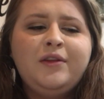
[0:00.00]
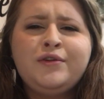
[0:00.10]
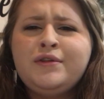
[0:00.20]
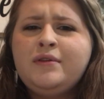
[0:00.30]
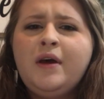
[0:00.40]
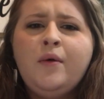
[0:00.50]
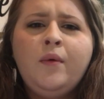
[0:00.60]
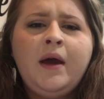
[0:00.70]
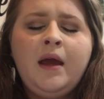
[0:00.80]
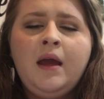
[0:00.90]
There's no
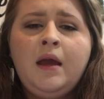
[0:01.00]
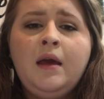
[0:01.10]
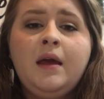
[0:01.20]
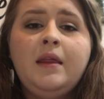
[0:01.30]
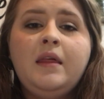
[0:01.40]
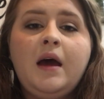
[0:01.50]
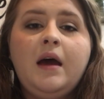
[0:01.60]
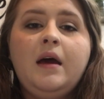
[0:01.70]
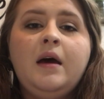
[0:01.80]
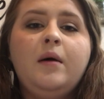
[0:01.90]
way that